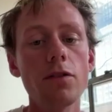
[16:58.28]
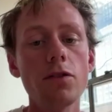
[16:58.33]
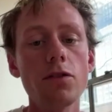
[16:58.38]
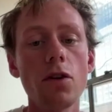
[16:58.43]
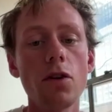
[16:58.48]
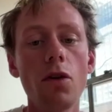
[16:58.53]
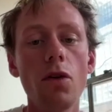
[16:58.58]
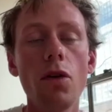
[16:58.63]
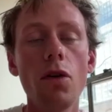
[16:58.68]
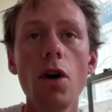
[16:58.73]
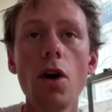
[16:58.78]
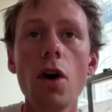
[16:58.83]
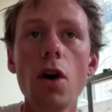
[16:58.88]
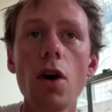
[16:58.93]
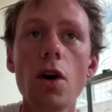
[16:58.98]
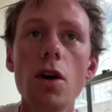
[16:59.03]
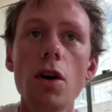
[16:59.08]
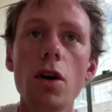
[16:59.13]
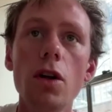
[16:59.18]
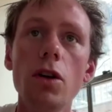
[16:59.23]
So
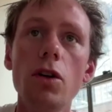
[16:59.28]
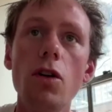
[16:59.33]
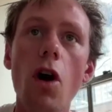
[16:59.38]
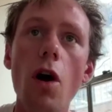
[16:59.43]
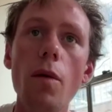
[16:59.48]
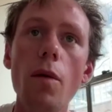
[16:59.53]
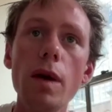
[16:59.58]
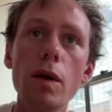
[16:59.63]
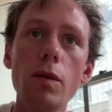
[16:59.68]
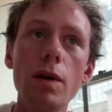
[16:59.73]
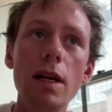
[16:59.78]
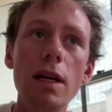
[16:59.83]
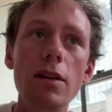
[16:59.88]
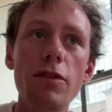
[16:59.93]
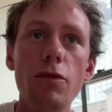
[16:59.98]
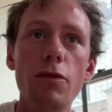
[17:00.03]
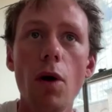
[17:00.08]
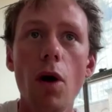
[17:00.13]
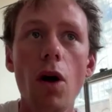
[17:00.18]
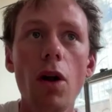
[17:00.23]
comic
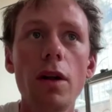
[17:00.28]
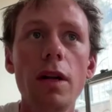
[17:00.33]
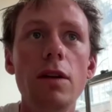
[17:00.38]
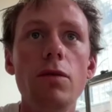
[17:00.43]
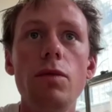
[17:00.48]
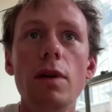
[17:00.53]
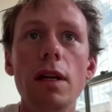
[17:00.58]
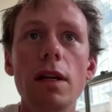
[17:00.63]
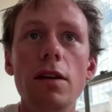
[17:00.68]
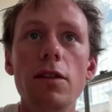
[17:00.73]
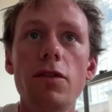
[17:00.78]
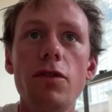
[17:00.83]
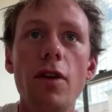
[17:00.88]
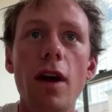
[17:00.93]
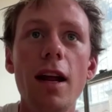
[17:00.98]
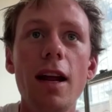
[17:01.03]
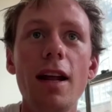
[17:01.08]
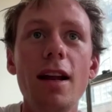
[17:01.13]
relief, we all need relief, right?